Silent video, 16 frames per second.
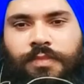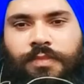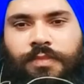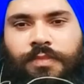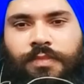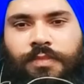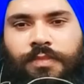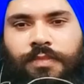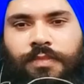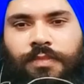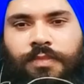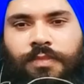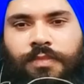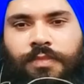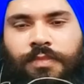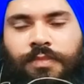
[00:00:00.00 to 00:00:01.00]

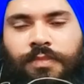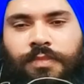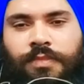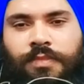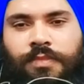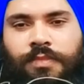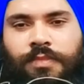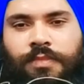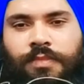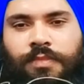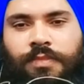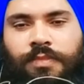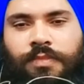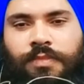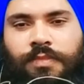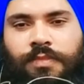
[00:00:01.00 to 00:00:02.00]

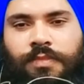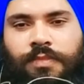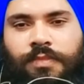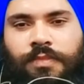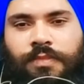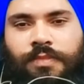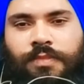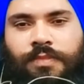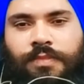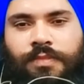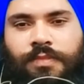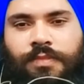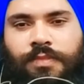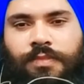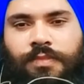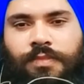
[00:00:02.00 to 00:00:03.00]

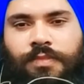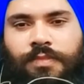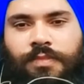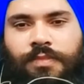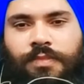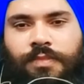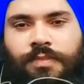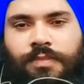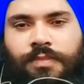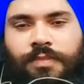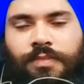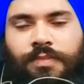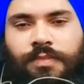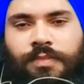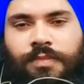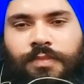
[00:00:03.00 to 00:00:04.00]

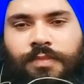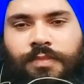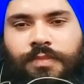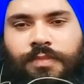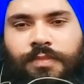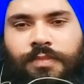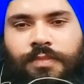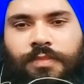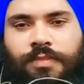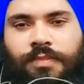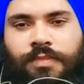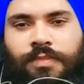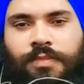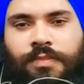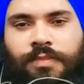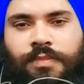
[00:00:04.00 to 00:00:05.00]

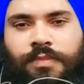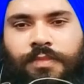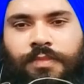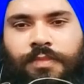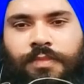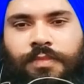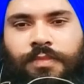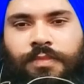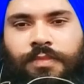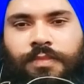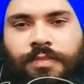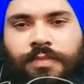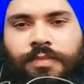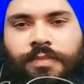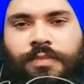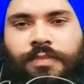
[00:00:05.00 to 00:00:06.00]

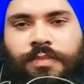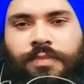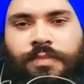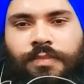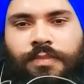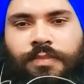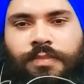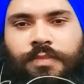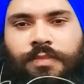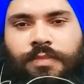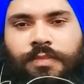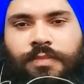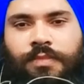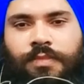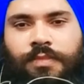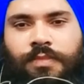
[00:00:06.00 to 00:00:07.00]

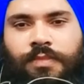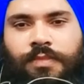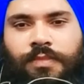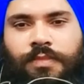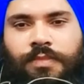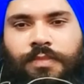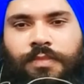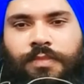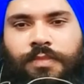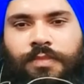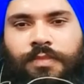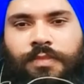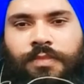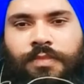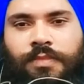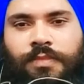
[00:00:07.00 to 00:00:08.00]
(silent)